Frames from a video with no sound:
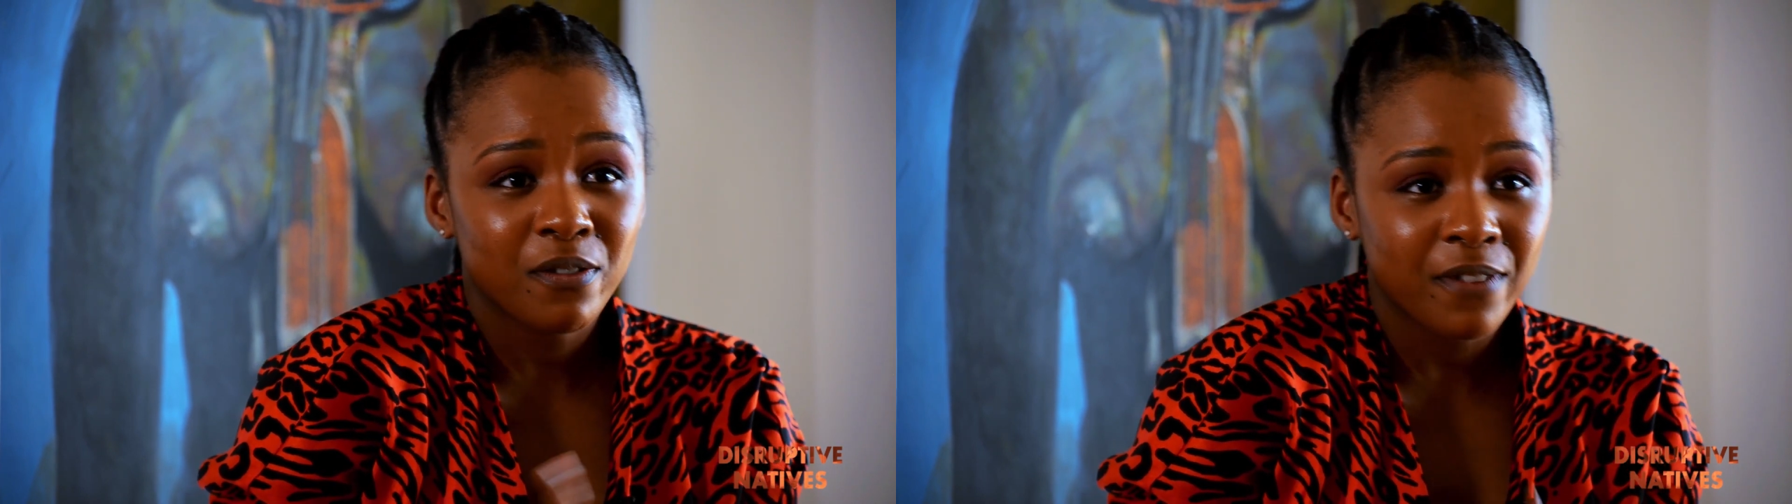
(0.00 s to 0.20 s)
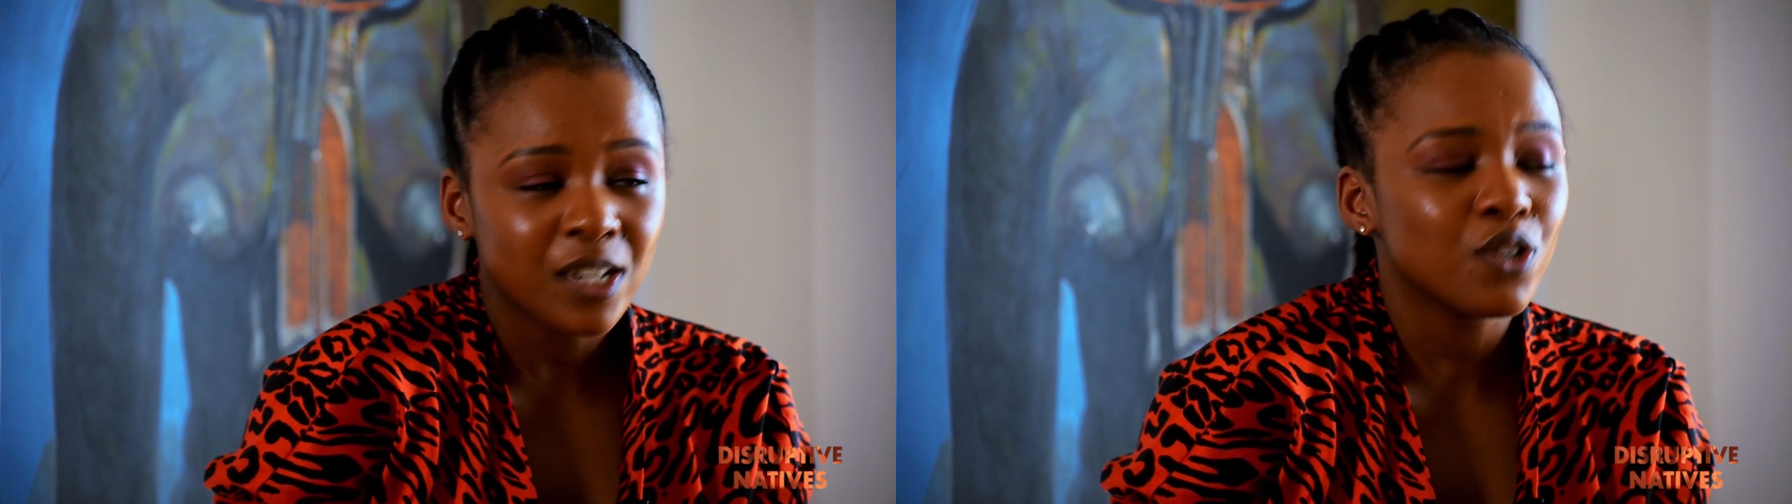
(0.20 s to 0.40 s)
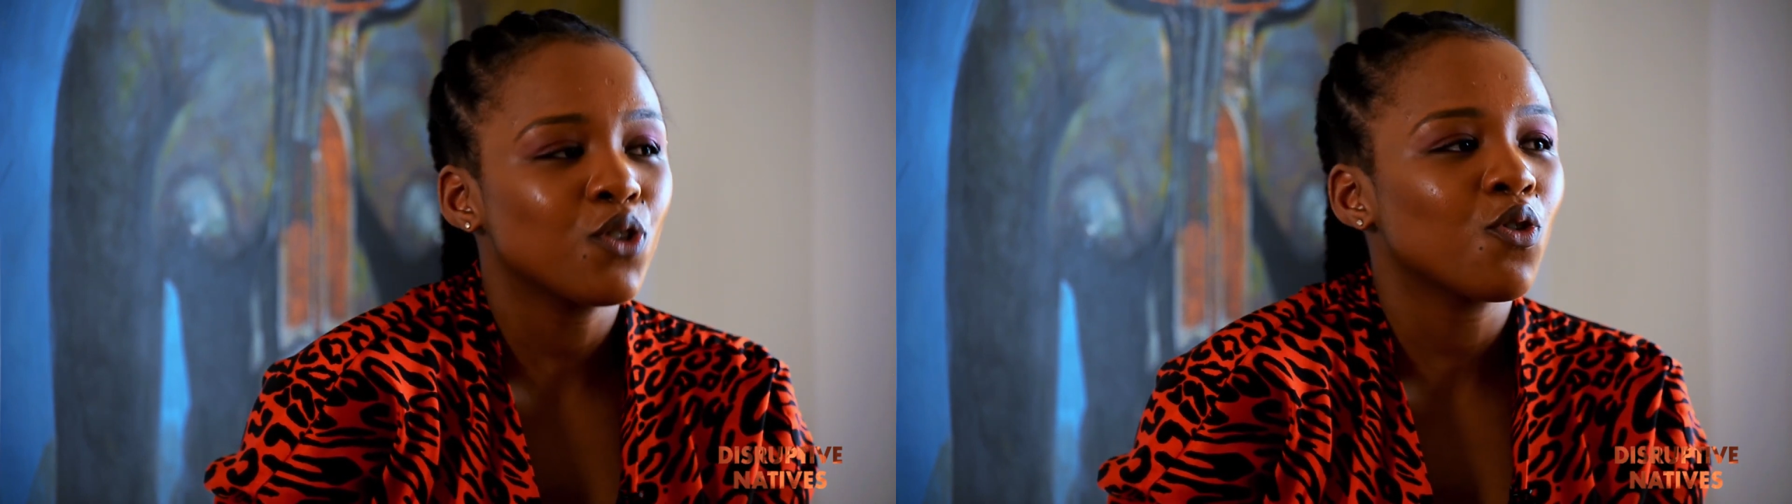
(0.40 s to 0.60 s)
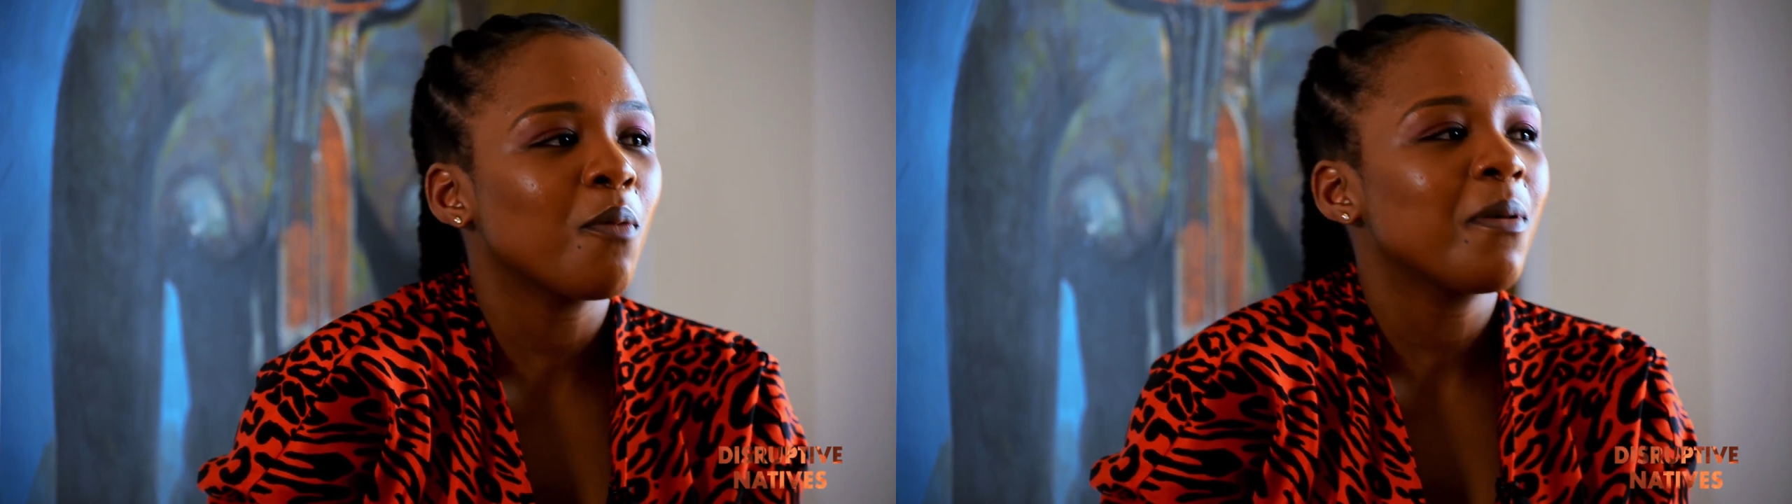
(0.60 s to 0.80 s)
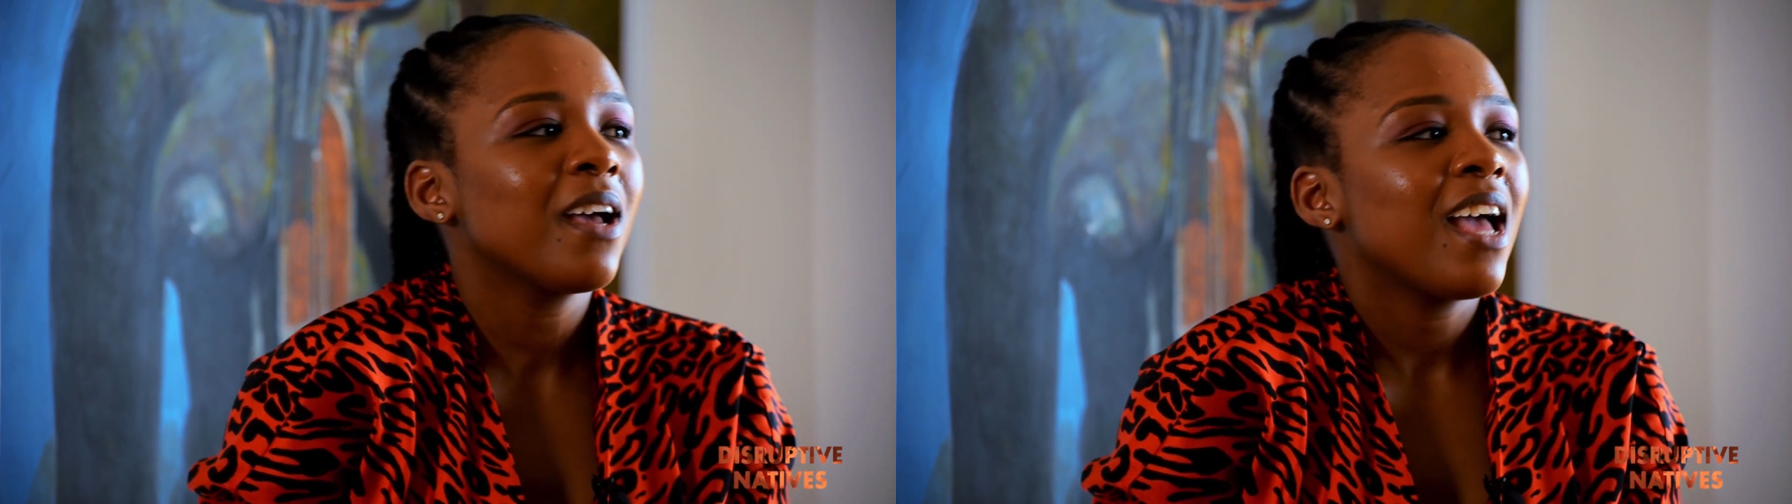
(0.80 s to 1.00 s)
I went to
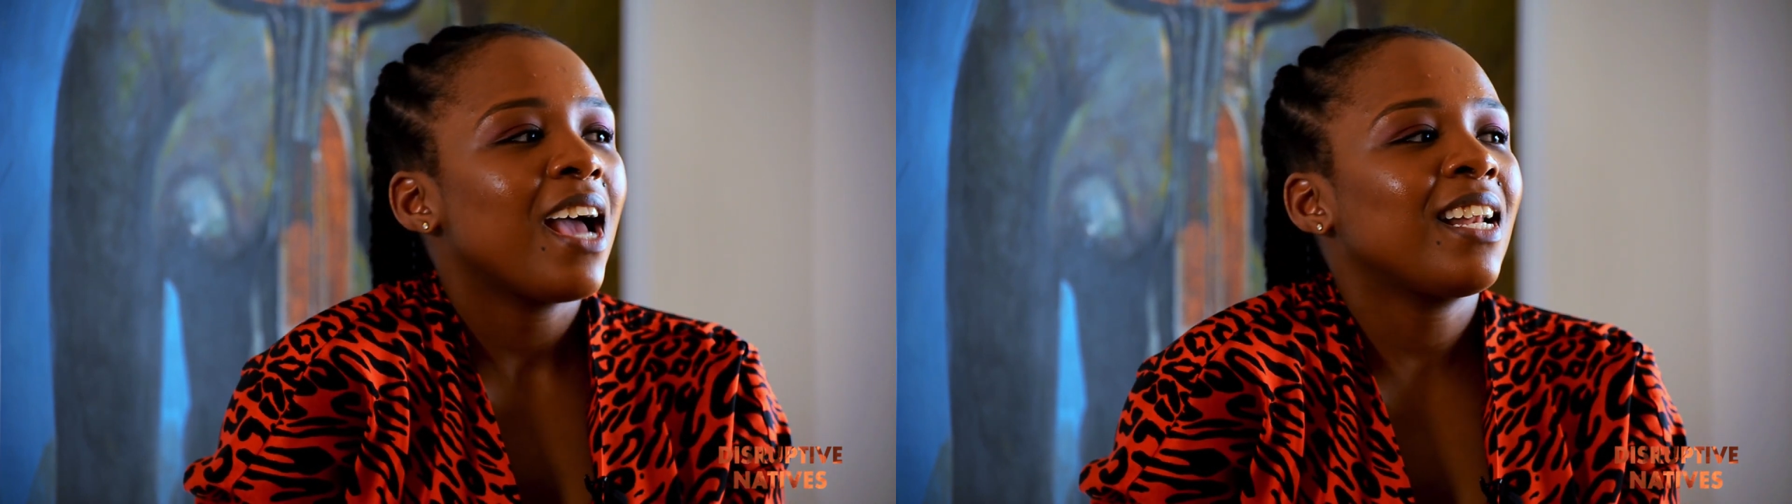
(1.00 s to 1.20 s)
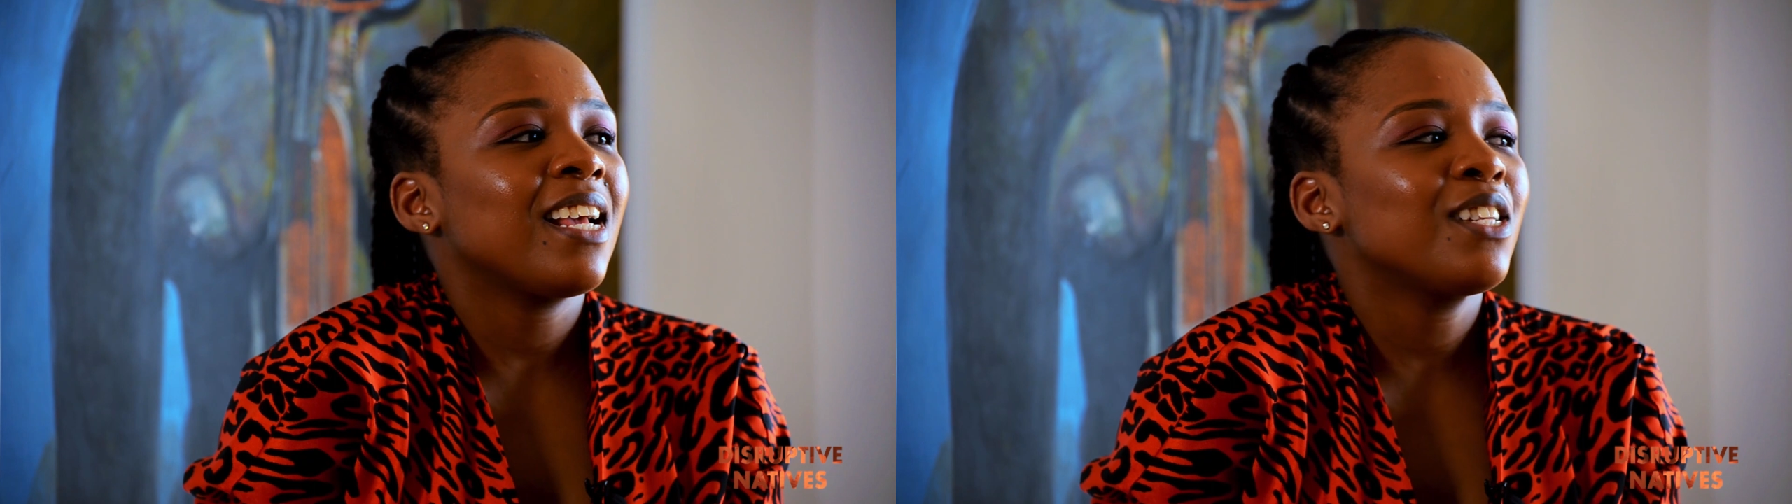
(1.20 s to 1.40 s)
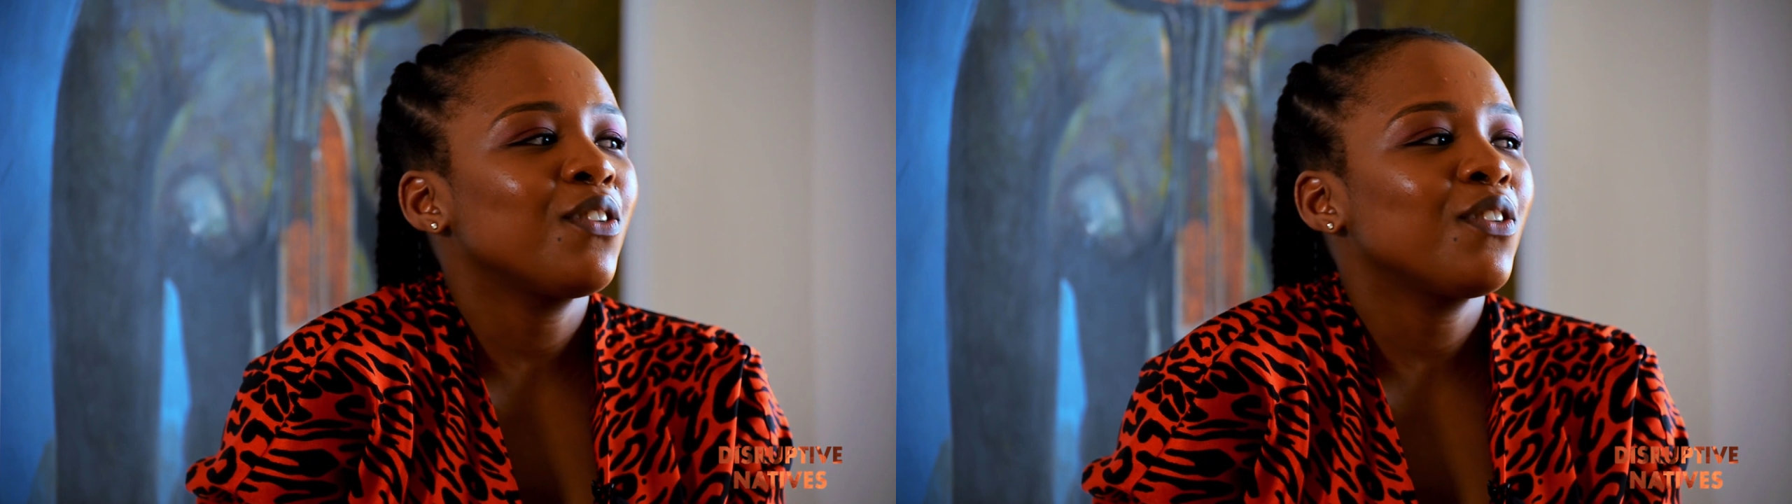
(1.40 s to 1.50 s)
Ventersdorp and